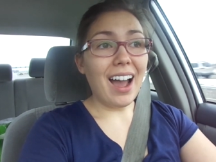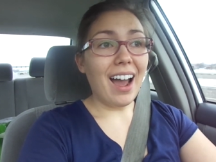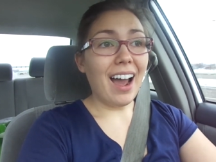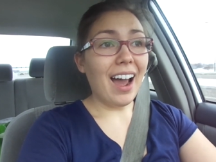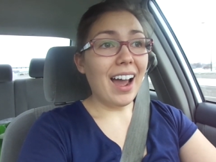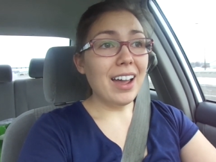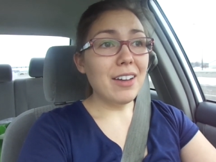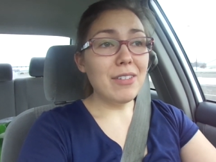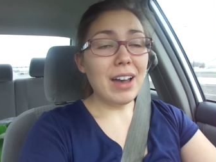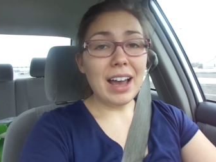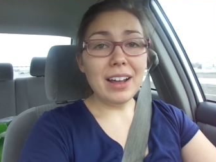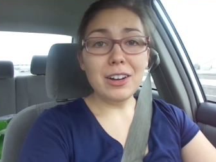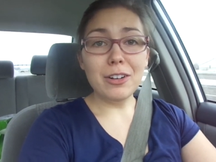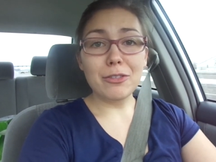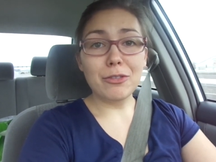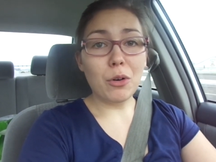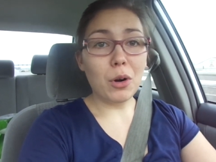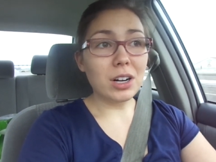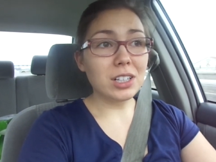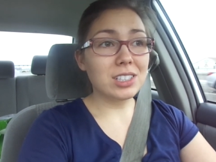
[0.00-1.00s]
I've had to
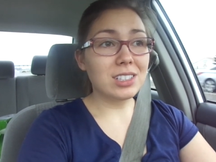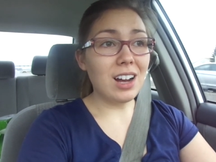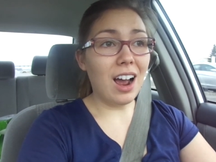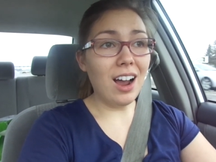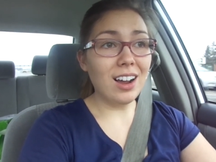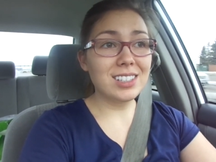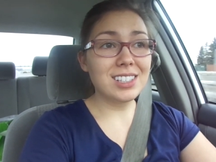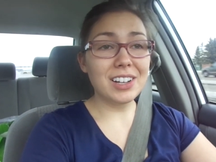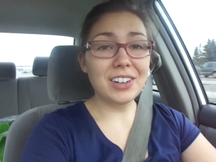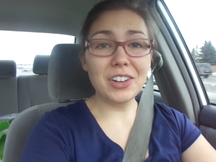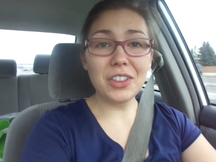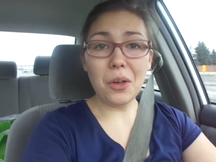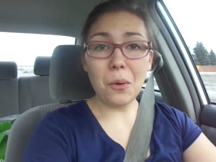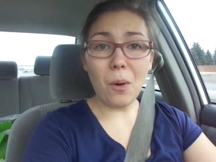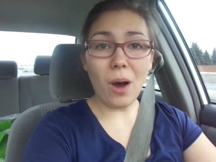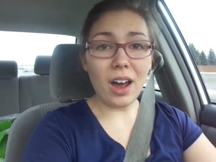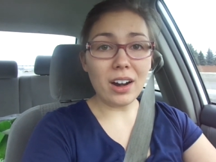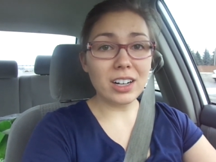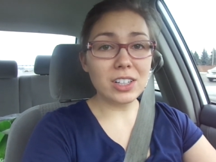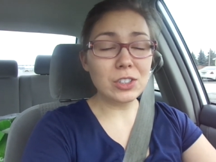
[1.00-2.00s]
force dogs into the
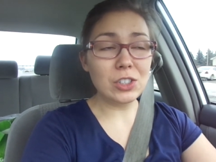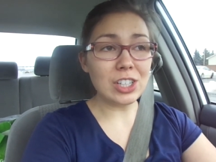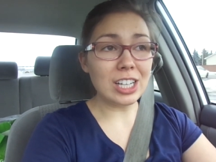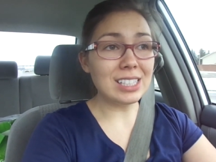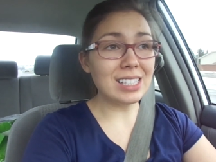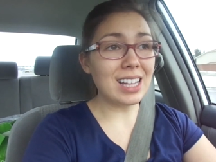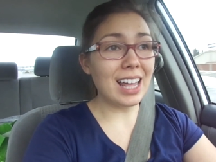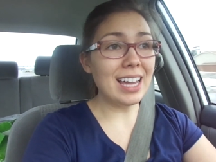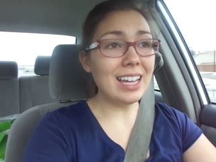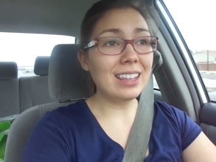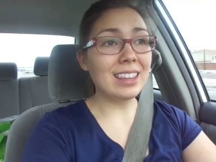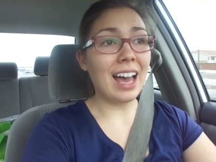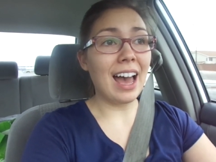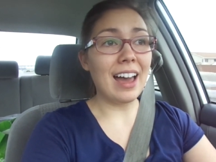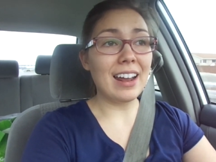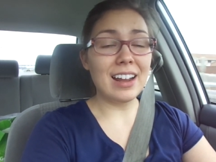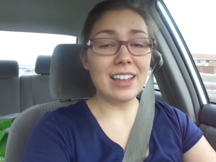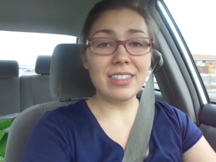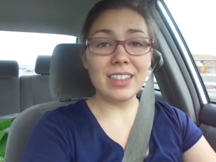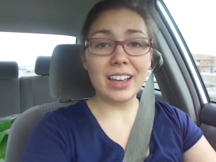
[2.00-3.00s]
water just like
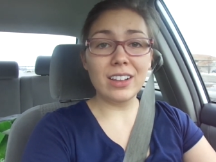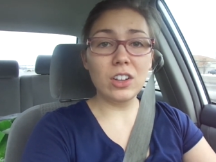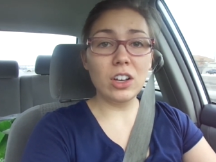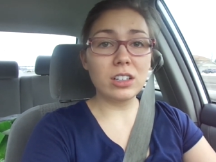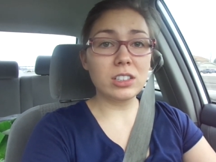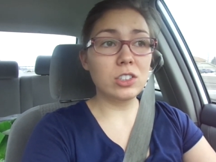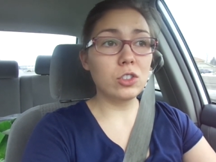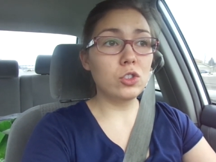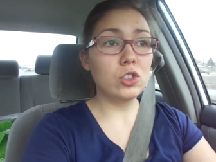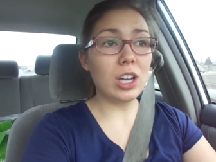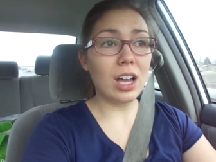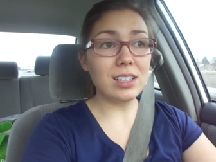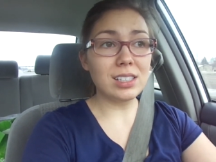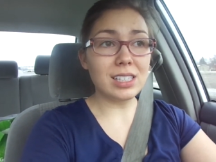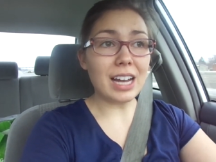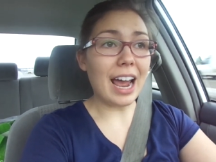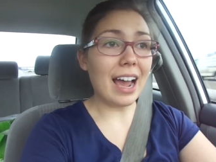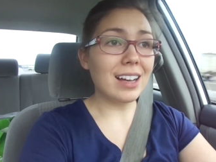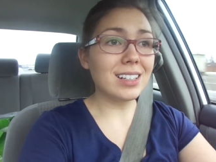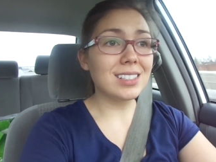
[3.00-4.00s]
that, and they looked
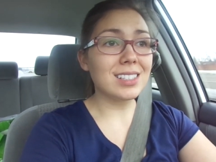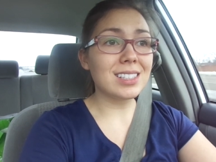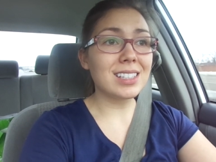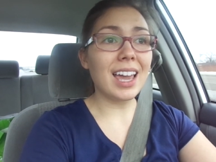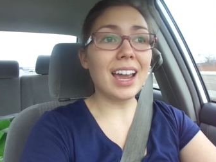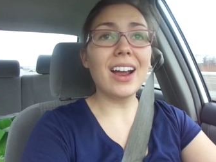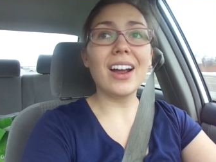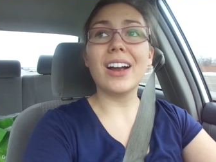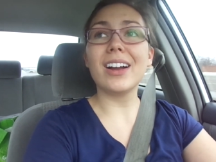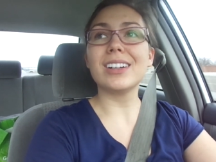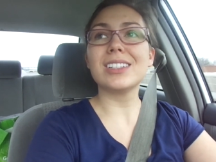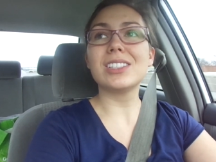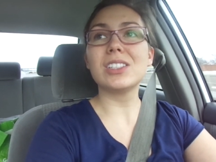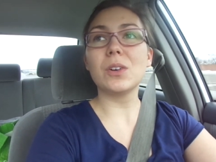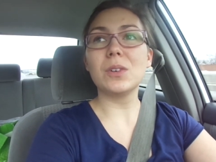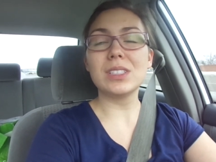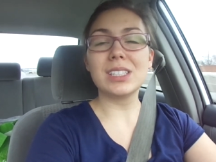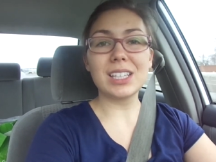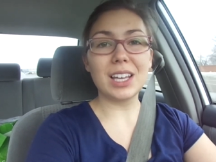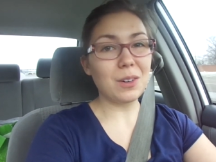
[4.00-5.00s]
just as scared.
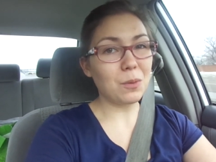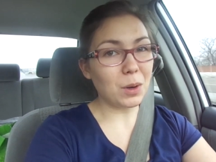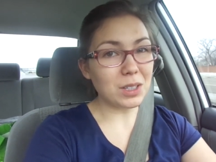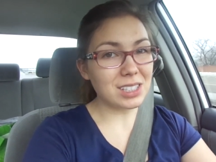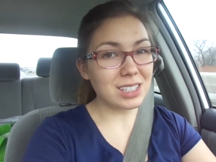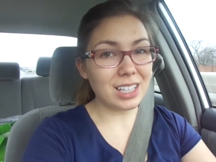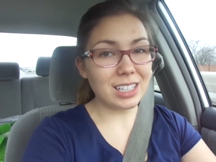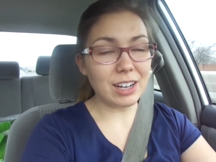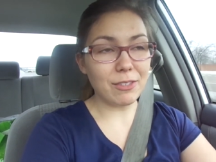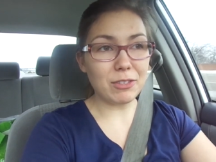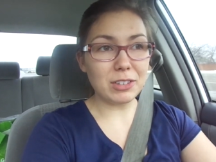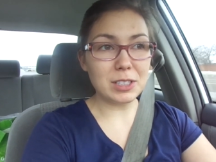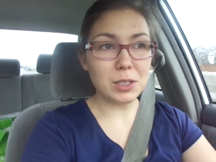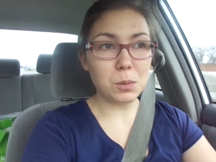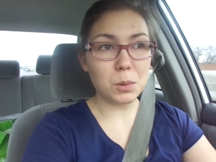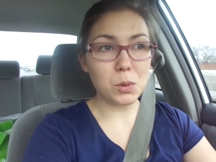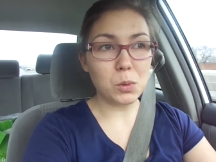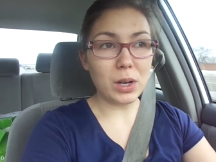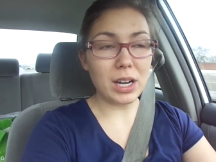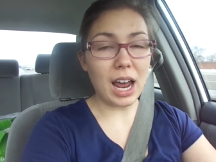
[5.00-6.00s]
So it's like, what's the
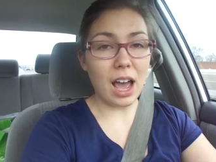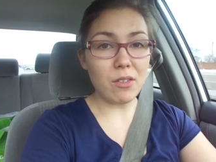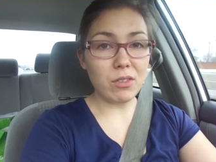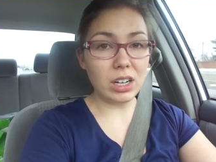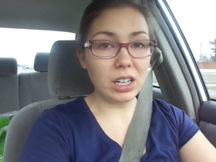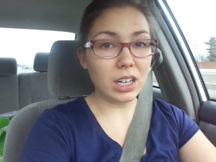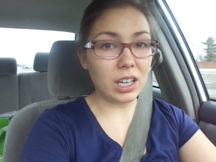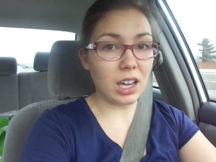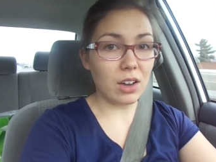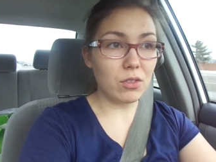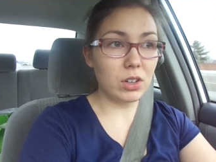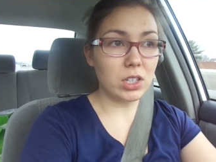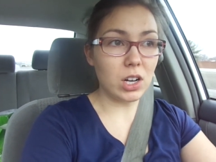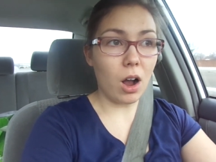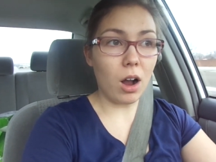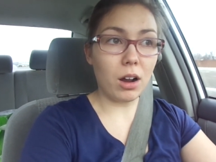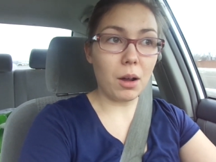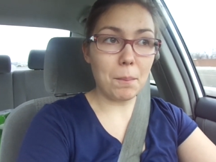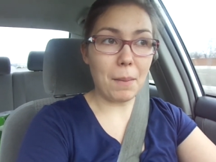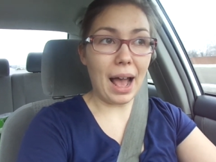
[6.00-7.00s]
difference between having to give a
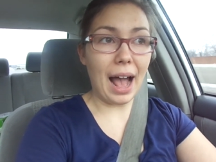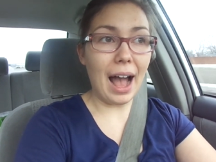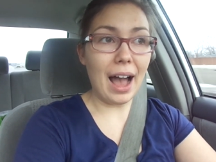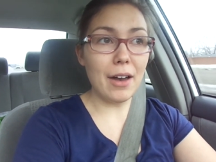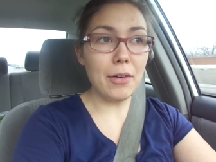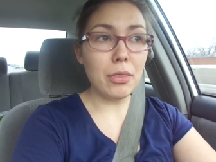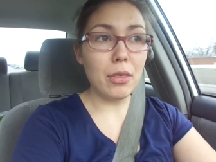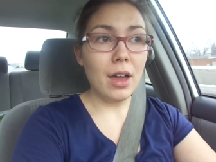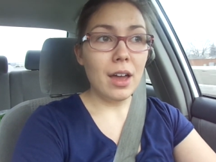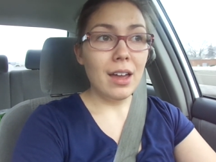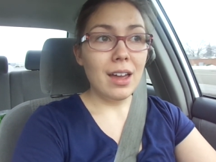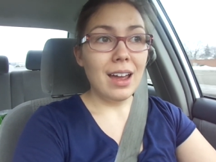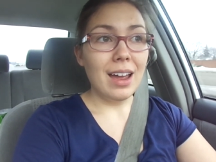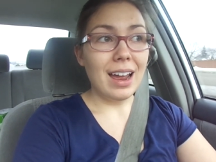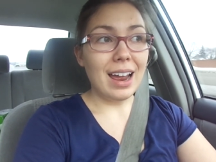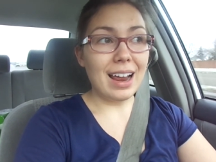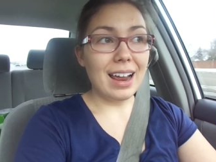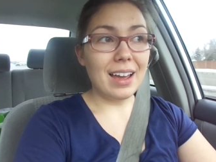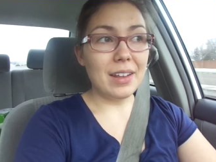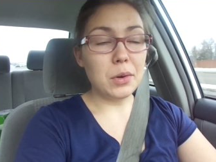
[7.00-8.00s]
dog a bath
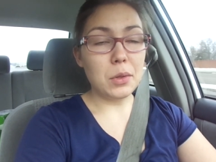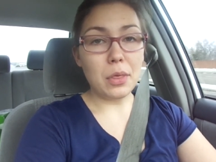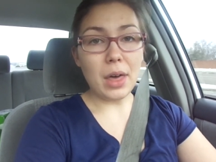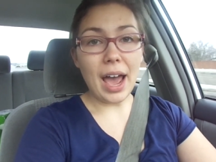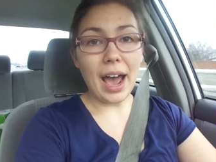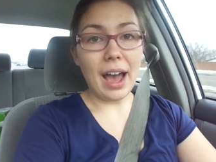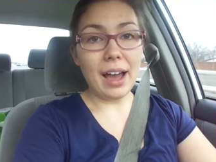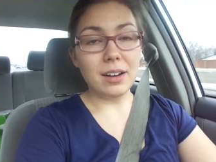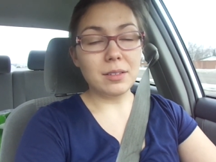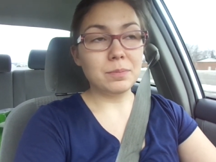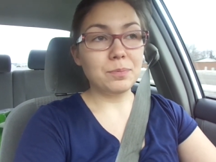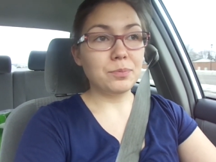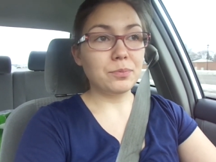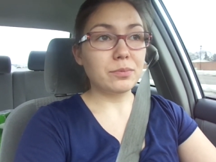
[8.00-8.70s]
and that?